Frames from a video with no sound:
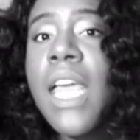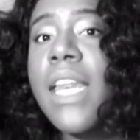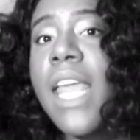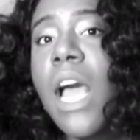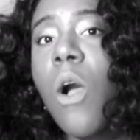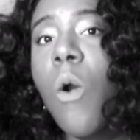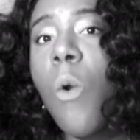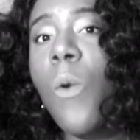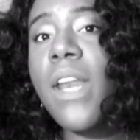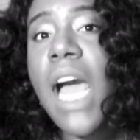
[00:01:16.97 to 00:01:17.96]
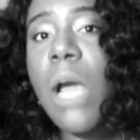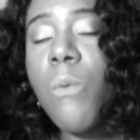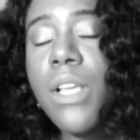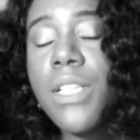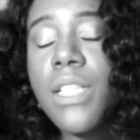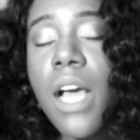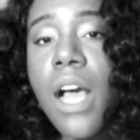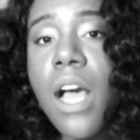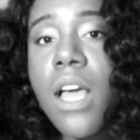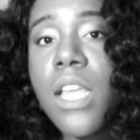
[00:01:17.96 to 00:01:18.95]
Now, when I was
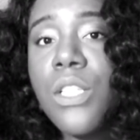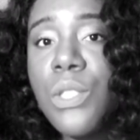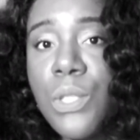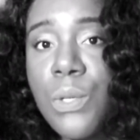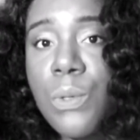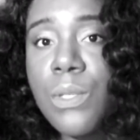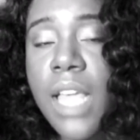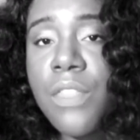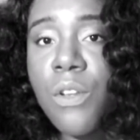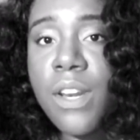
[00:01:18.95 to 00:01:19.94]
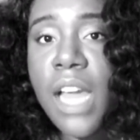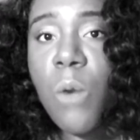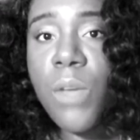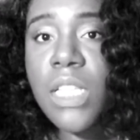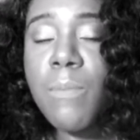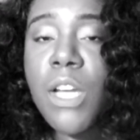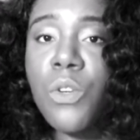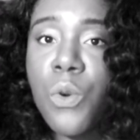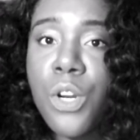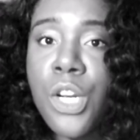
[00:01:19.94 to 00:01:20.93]
induced at 39 weeks, my
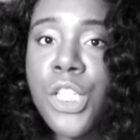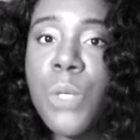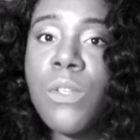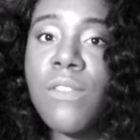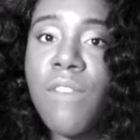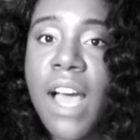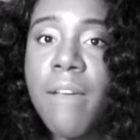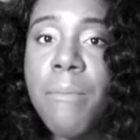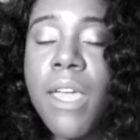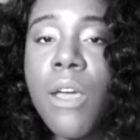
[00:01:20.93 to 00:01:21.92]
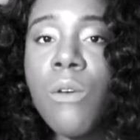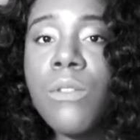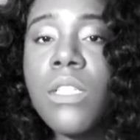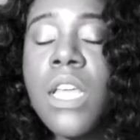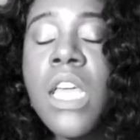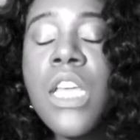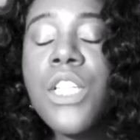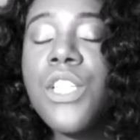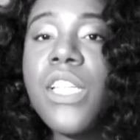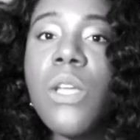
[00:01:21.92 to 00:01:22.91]
daughter, she was 5 pounds.
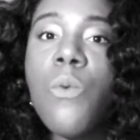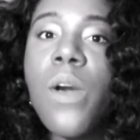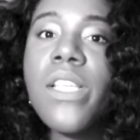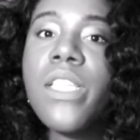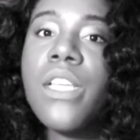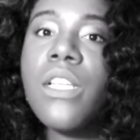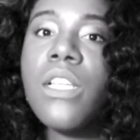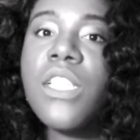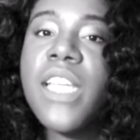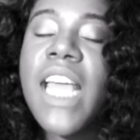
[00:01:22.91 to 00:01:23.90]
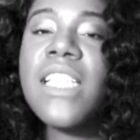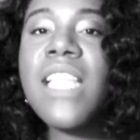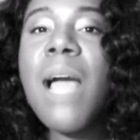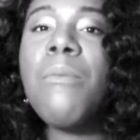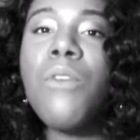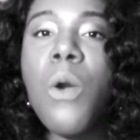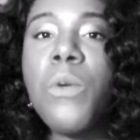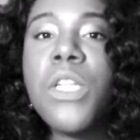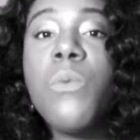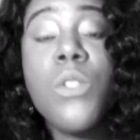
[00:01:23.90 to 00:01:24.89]
She had stopped
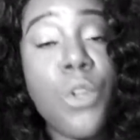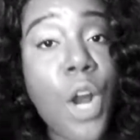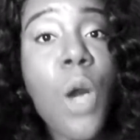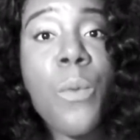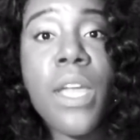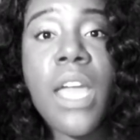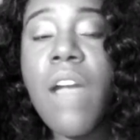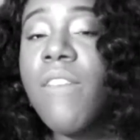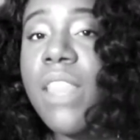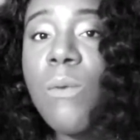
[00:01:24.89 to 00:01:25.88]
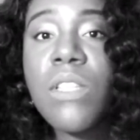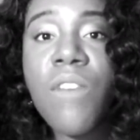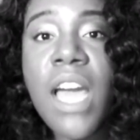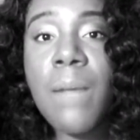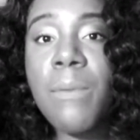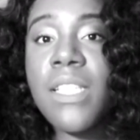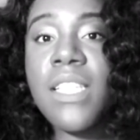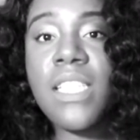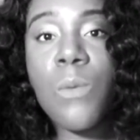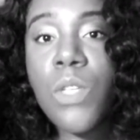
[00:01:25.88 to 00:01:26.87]
growing. She was growing. Everything was fine. The
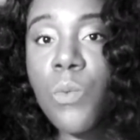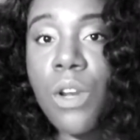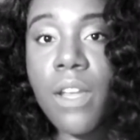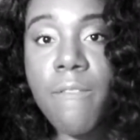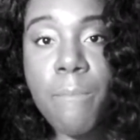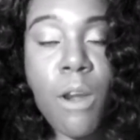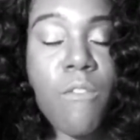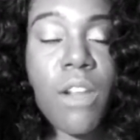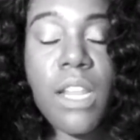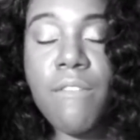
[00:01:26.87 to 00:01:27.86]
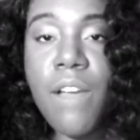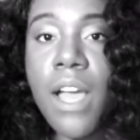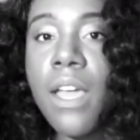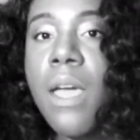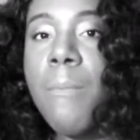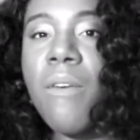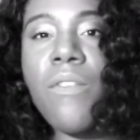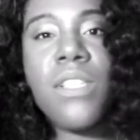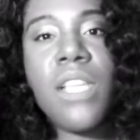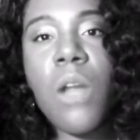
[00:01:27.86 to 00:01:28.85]
placenta was working perfectly fine. But for
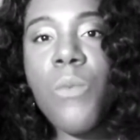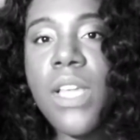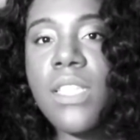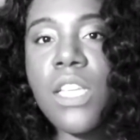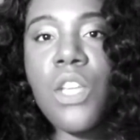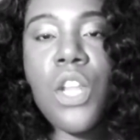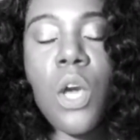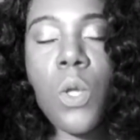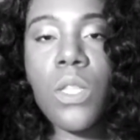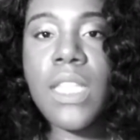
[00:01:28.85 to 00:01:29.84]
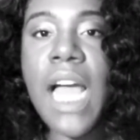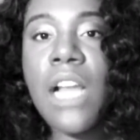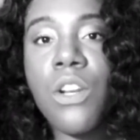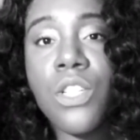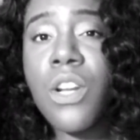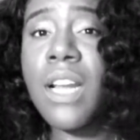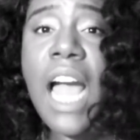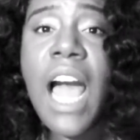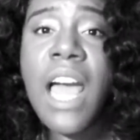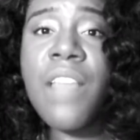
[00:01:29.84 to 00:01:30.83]
some reason, you know, doctors aren't
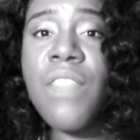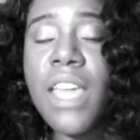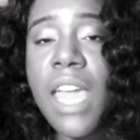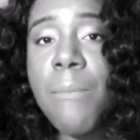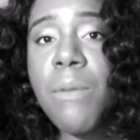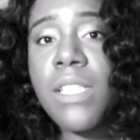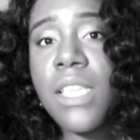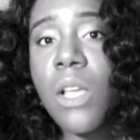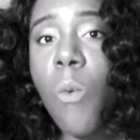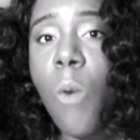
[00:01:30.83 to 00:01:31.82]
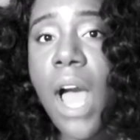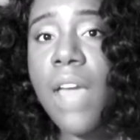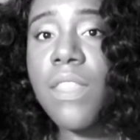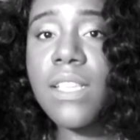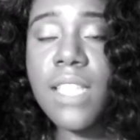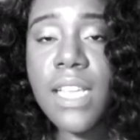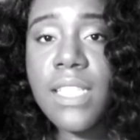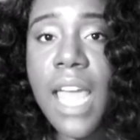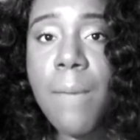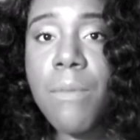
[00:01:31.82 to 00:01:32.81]
God. They can't predict why these things
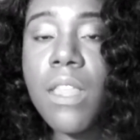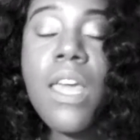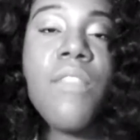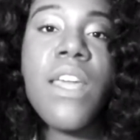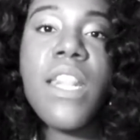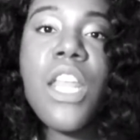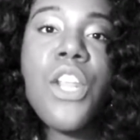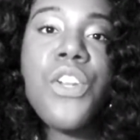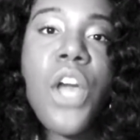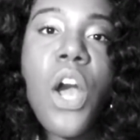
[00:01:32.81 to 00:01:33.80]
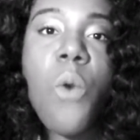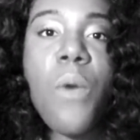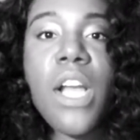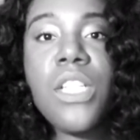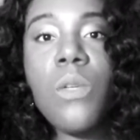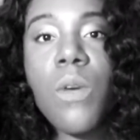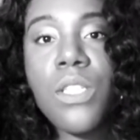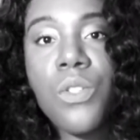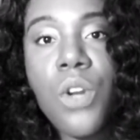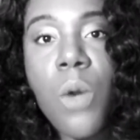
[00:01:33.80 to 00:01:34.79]
happen. They didn't know why she
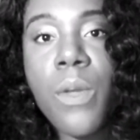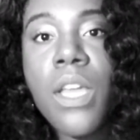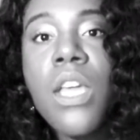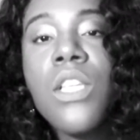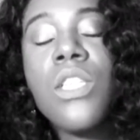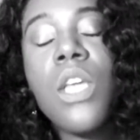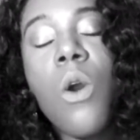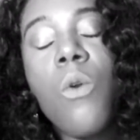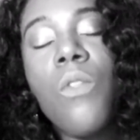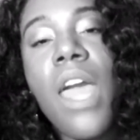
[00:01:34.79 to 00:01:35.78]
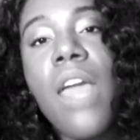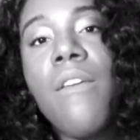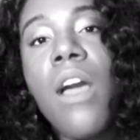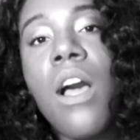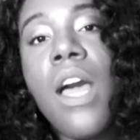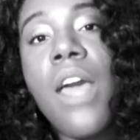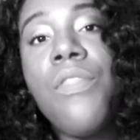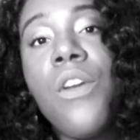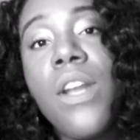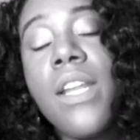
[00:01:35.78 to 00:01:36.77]
wasn't growing. So at
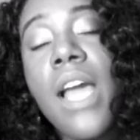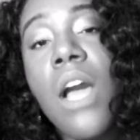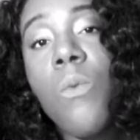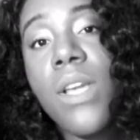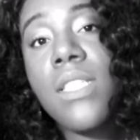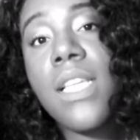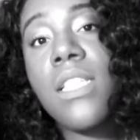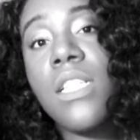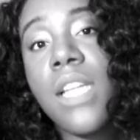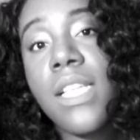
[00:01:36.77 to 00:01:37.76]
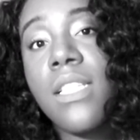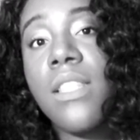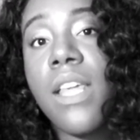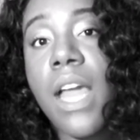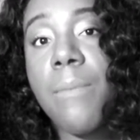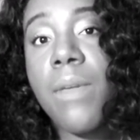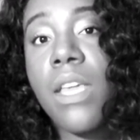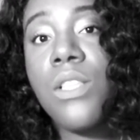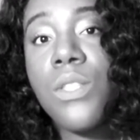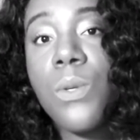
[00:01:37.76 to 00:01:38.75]
39 weeks, they suggested that I
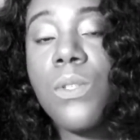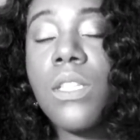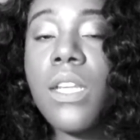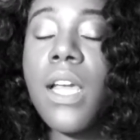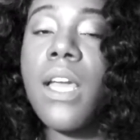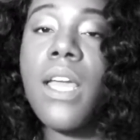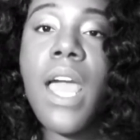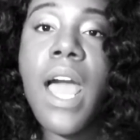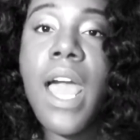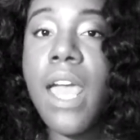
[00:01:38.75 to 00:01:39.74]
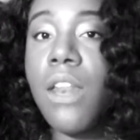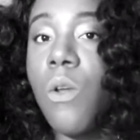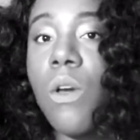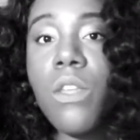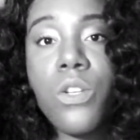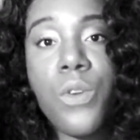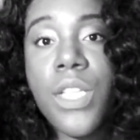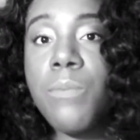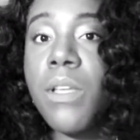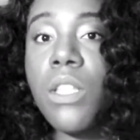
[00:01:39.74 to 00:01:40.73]
be induced, and I had no other
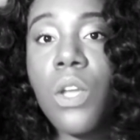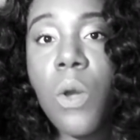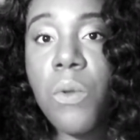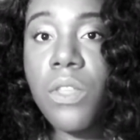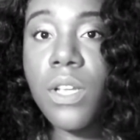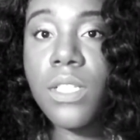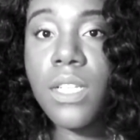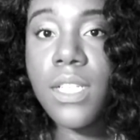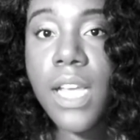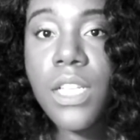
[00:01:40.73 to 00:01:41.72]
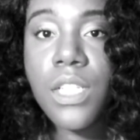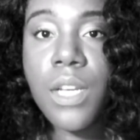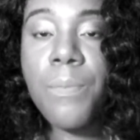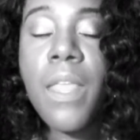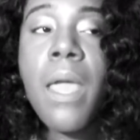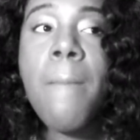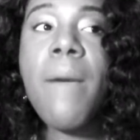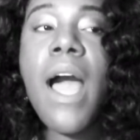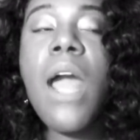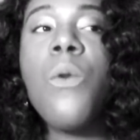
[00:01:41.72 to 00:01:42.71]
choice but to go with their suggestion.
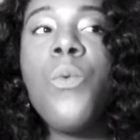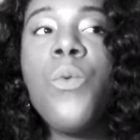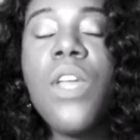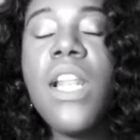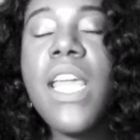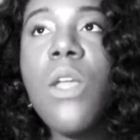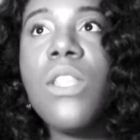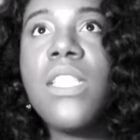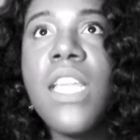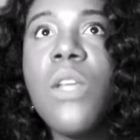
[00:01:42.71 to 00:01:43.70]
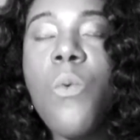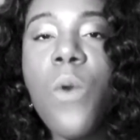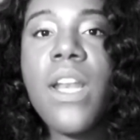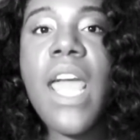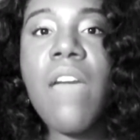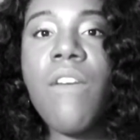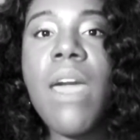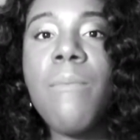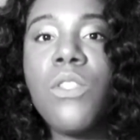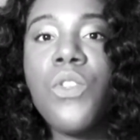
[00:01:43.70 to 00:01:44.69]
But I really didn't want to have an
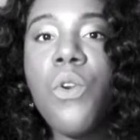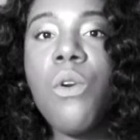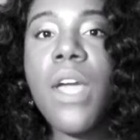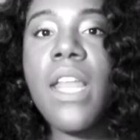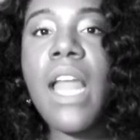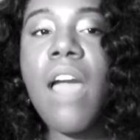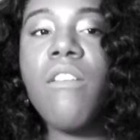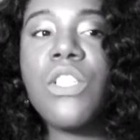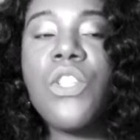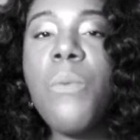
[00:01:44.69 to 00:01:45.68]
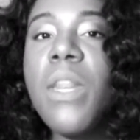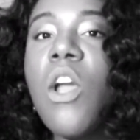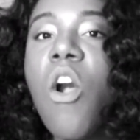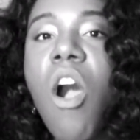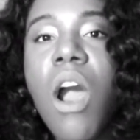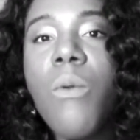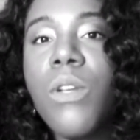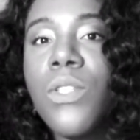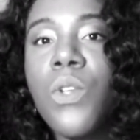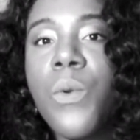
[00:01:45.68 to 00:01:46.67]
epidural, and I heard so many horror
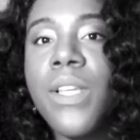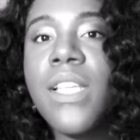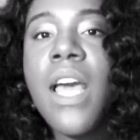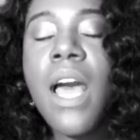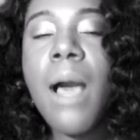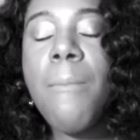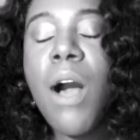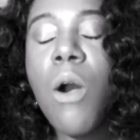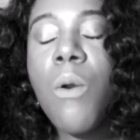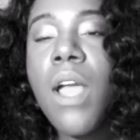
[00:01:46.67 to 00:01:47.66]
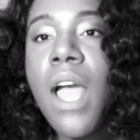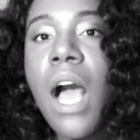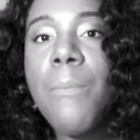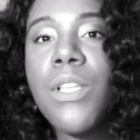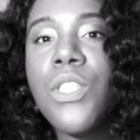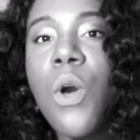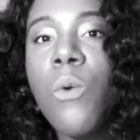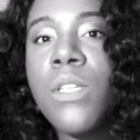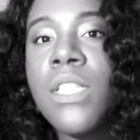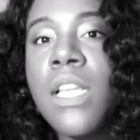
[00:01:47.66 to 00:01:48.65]
stories about how
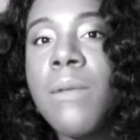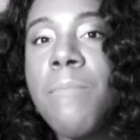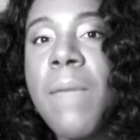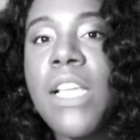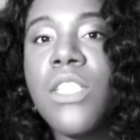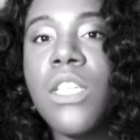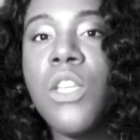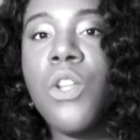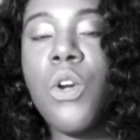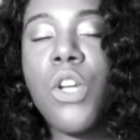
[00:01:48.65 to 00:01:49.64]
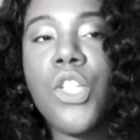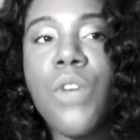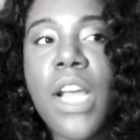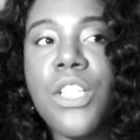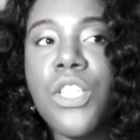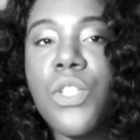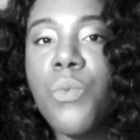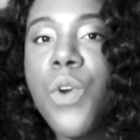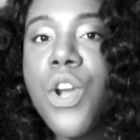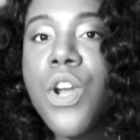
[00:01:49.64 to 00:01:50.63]
Pitocin makes, you know, contractions
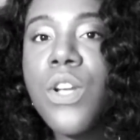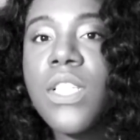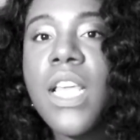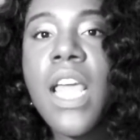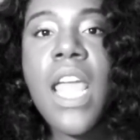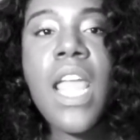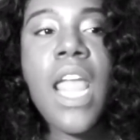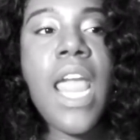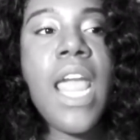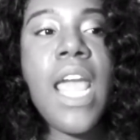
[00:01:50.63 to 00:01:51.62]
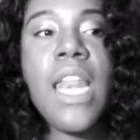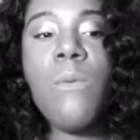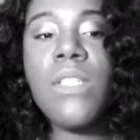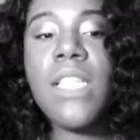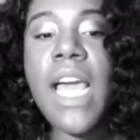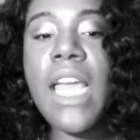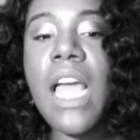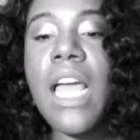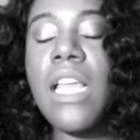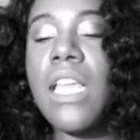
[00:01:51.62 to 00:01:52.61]
worse, and it was like
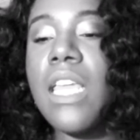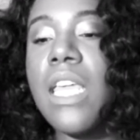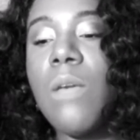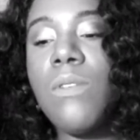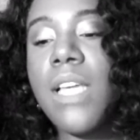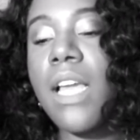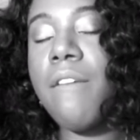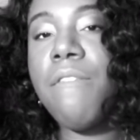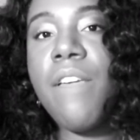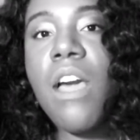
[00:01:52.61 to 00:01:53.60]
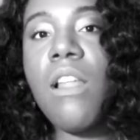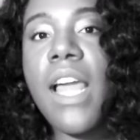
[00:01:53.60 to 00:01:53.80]
a fail.